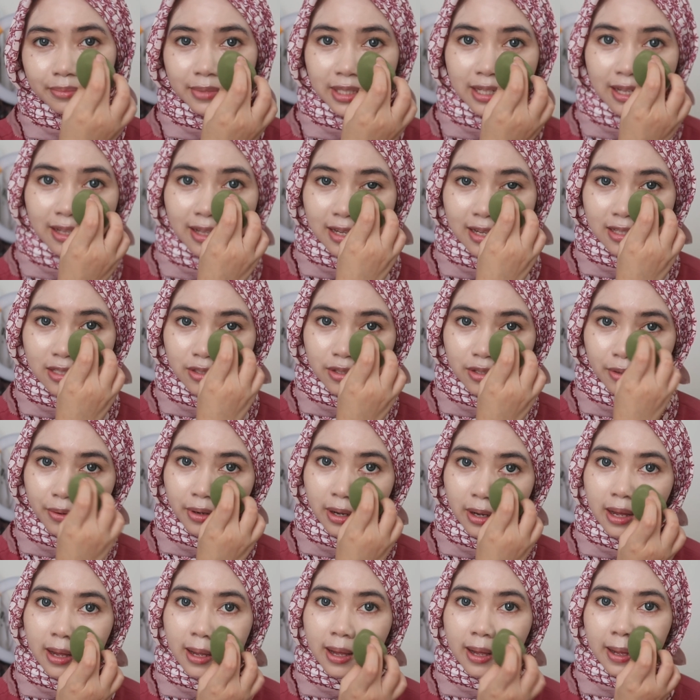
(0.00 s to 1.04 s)
Like that.
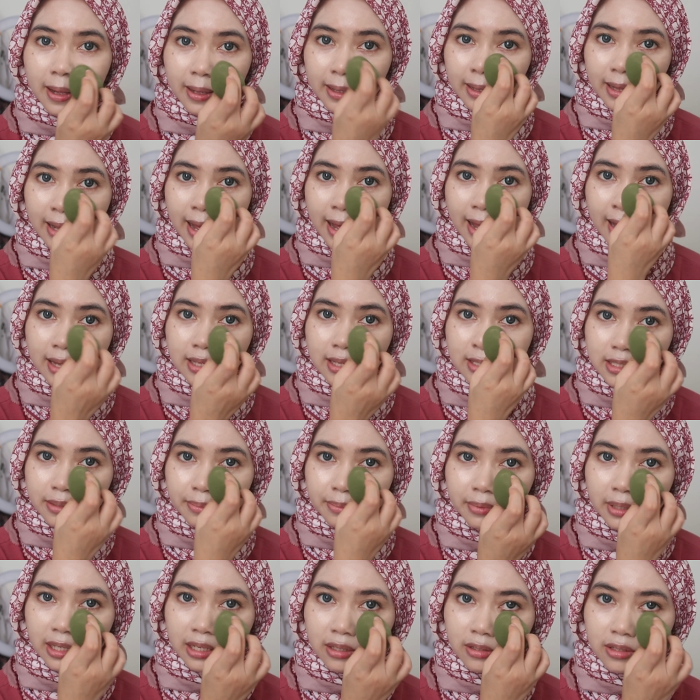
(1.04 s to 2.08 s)
So let's
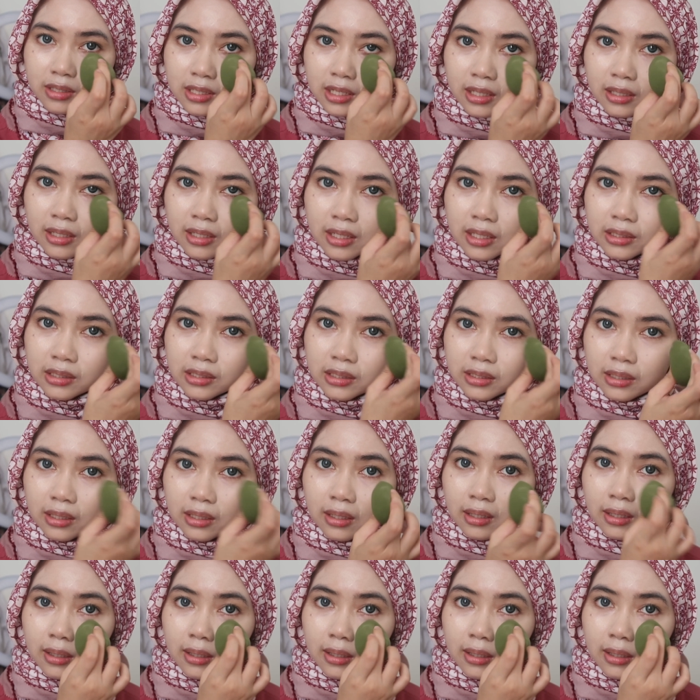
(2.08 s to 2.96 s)
blend using this.